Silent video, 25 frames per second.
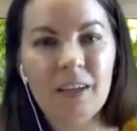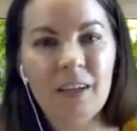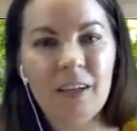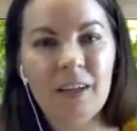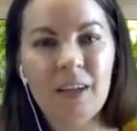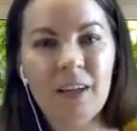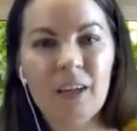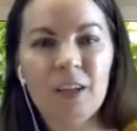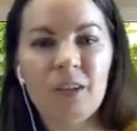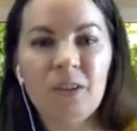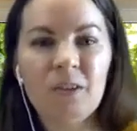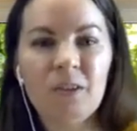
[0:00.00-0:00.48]

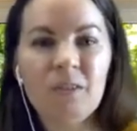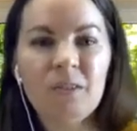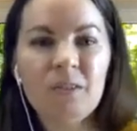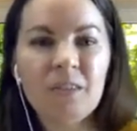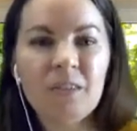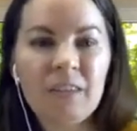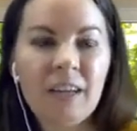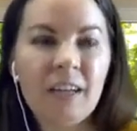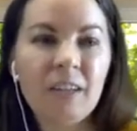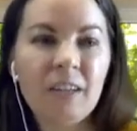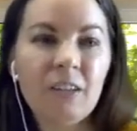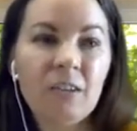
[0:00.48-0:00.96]
and you
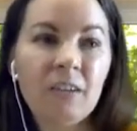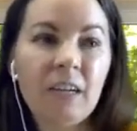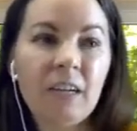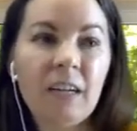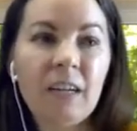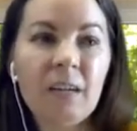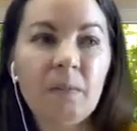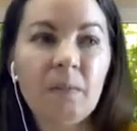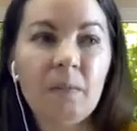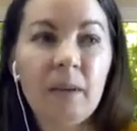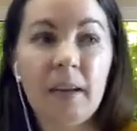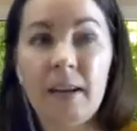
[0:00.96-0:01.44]
said you
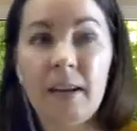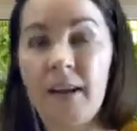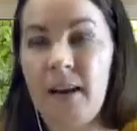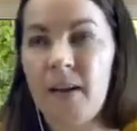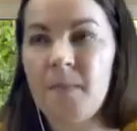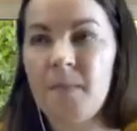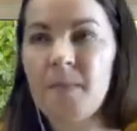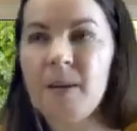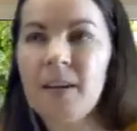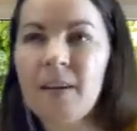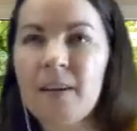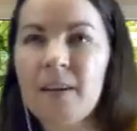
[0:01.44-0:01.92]
needed me and
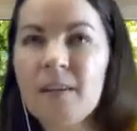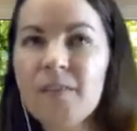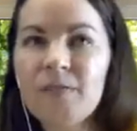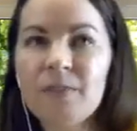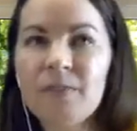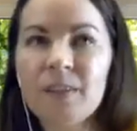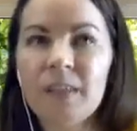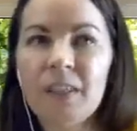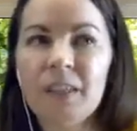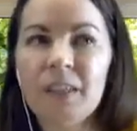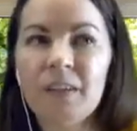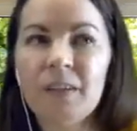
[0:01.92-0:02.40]
I'm here
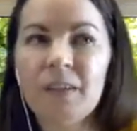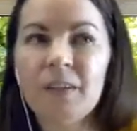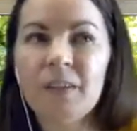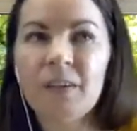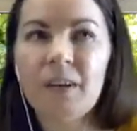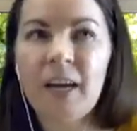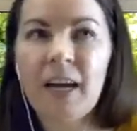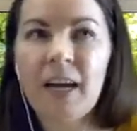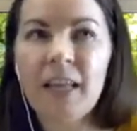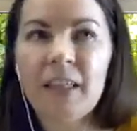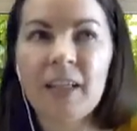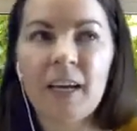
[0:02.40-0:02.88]
for you,
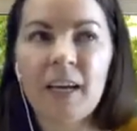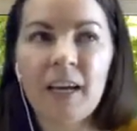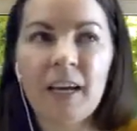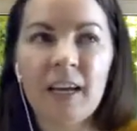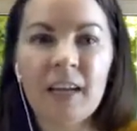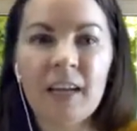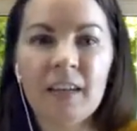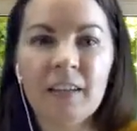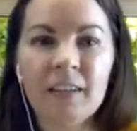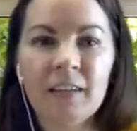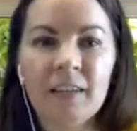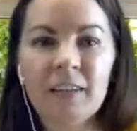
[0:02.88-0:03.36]
and
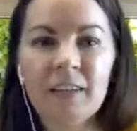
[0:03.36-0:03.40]
then